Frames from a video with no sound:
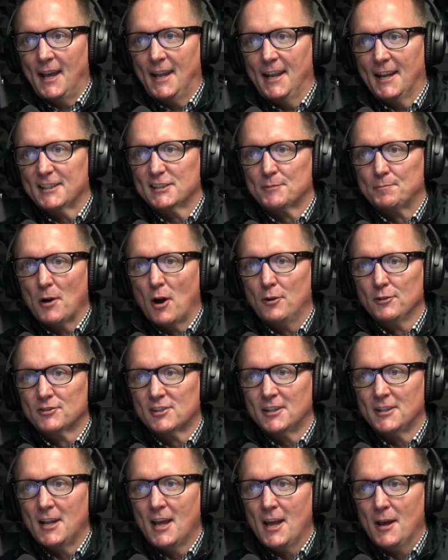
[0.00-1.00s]
and expose
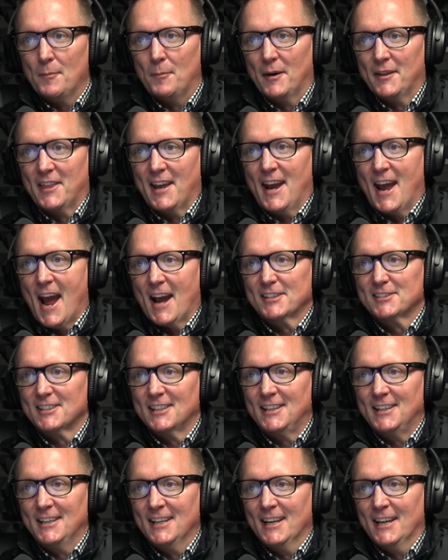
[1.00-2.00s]
and, it, yep. but they
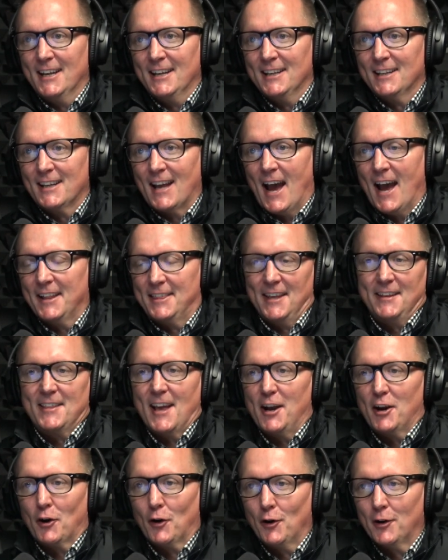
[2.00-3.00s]
actually, I think
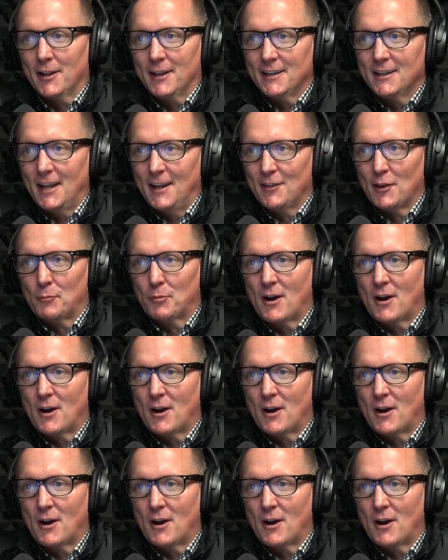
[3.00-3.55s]
they hurt it in the